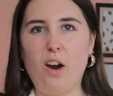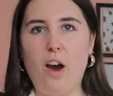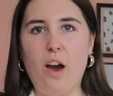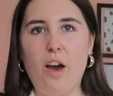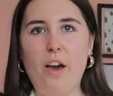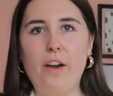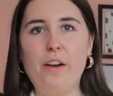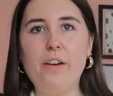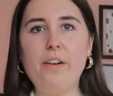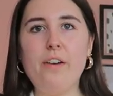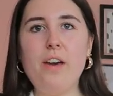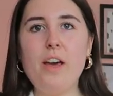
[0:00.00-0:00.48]
a
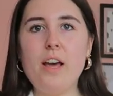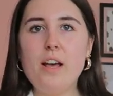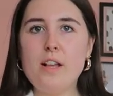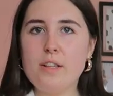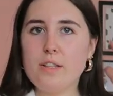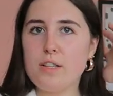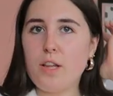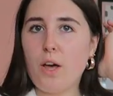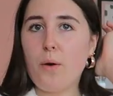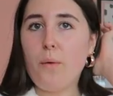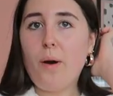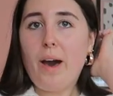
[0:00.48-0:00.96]
go.
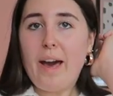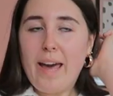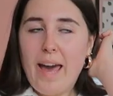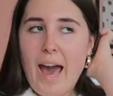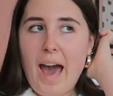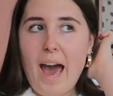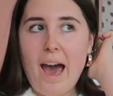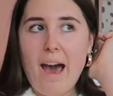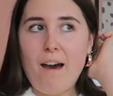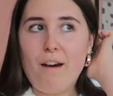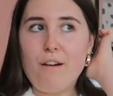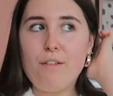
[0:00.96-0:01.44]
So I
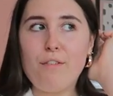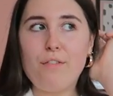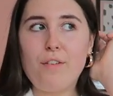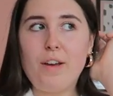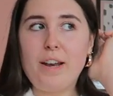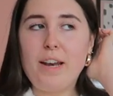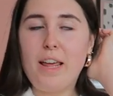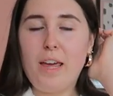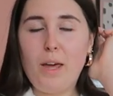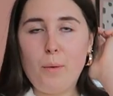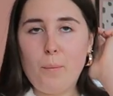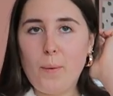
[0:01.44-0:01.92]
have,
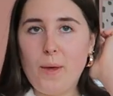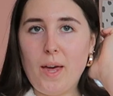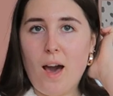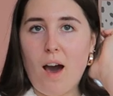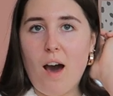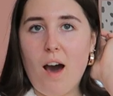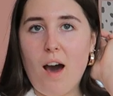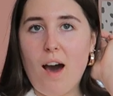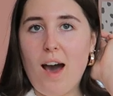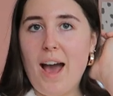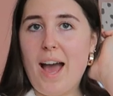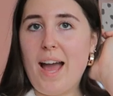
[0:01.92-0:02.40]
and here we
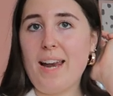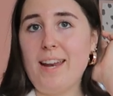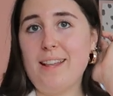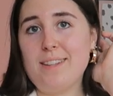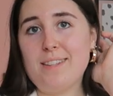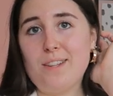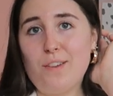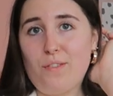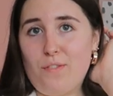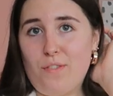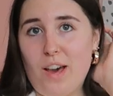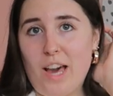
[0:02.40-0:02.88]
are, and
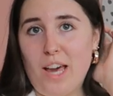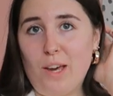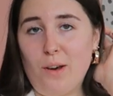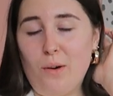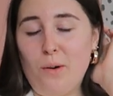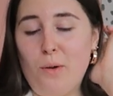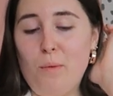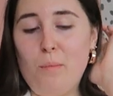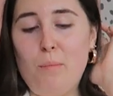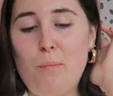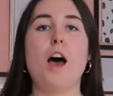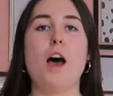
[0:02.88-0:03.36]
it's a
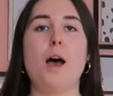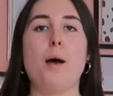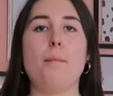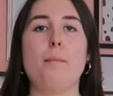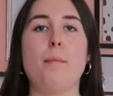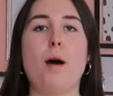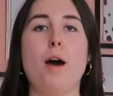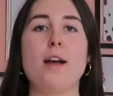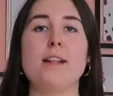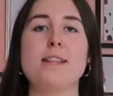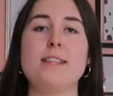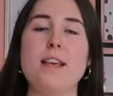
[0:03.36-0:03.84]
veil.
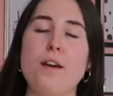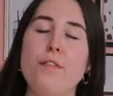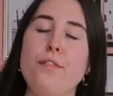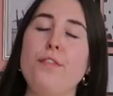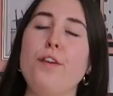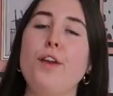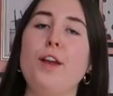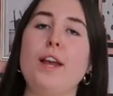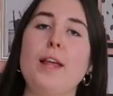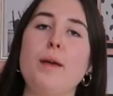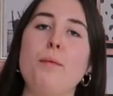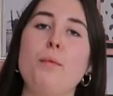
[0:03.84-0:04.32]
Um, I
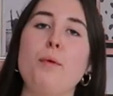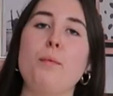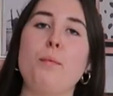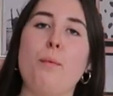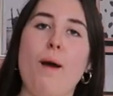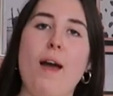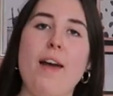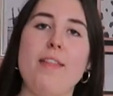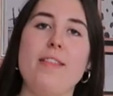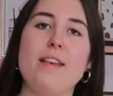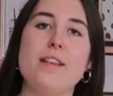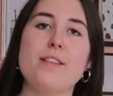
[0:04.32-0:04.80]
definitely would
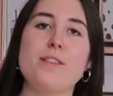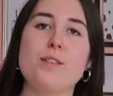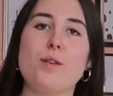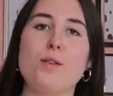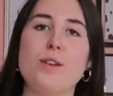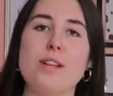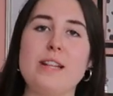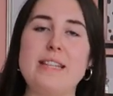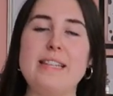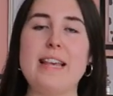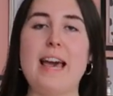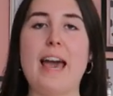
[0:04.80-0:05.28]
wear this
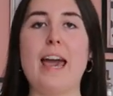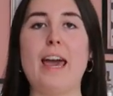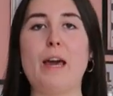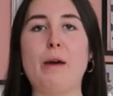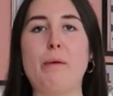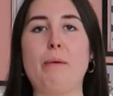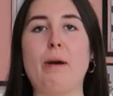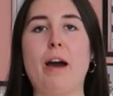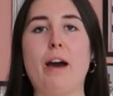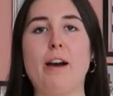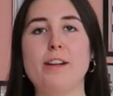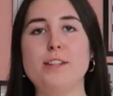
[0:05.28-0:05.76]
on a
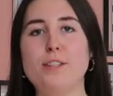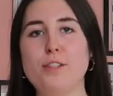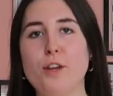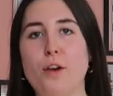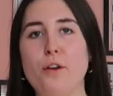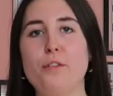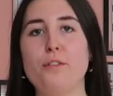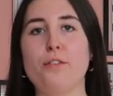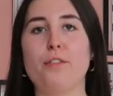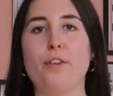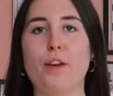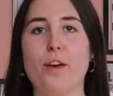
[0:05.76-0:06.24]
day where I
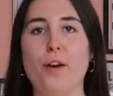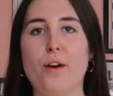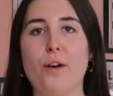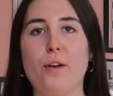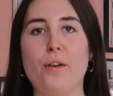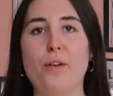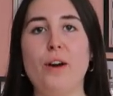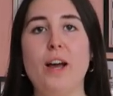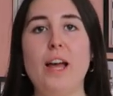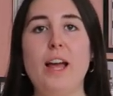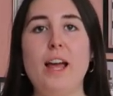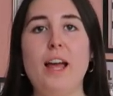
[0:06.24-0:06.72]
don't
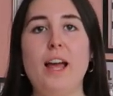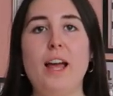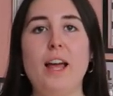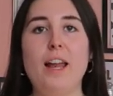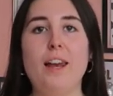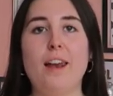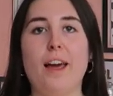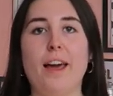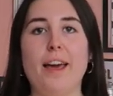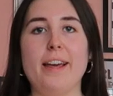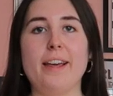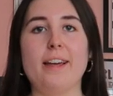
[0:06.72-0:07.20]
feel
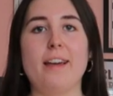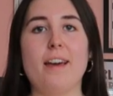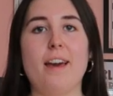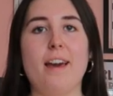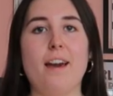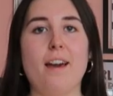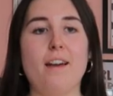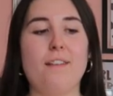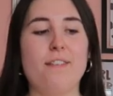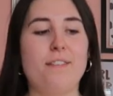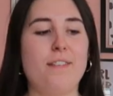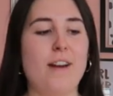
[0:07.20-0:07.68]
like
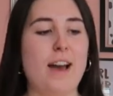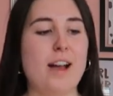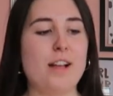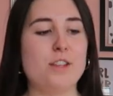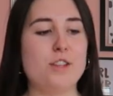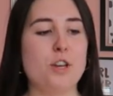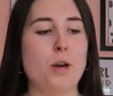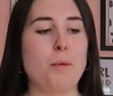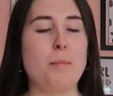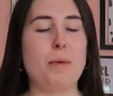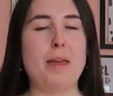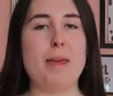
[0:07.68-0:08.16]
a
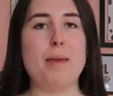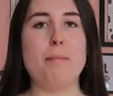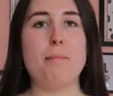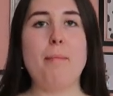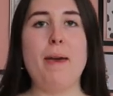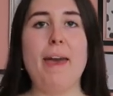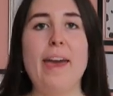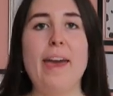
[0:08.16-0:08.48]
fat chubby